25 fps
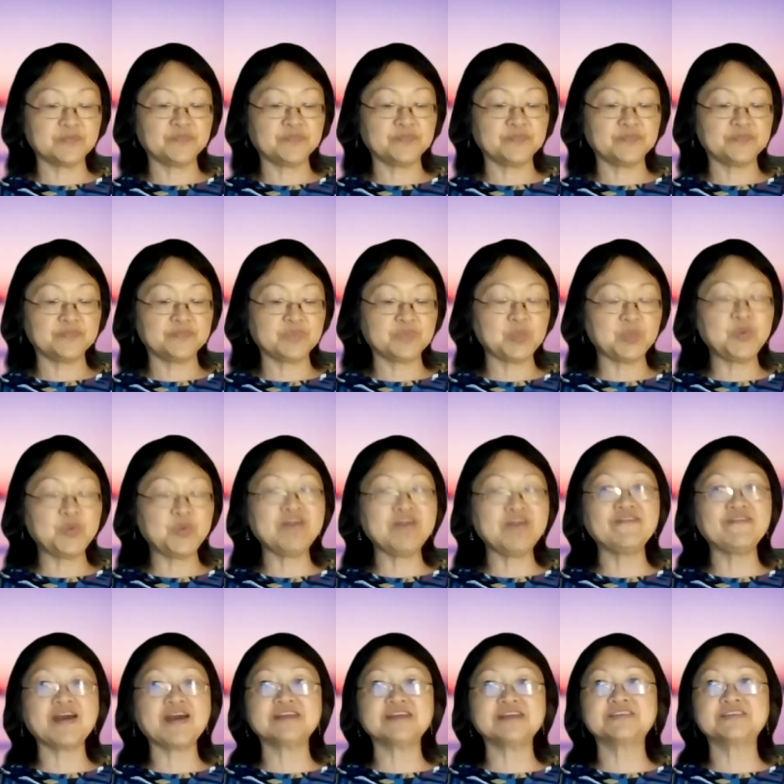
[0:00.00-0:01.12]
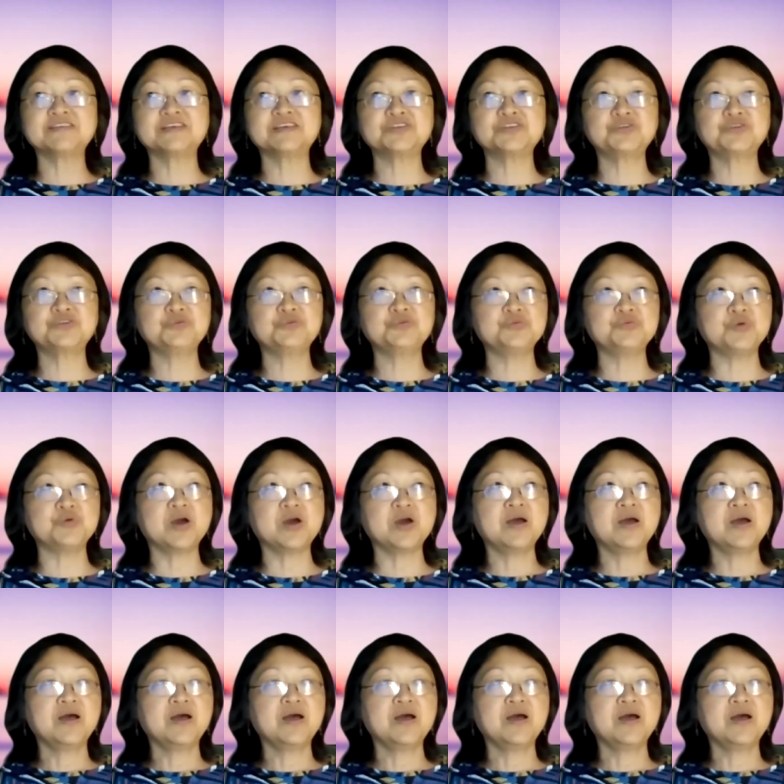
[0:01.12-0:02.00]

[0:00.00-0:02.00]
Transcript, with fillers: We have access to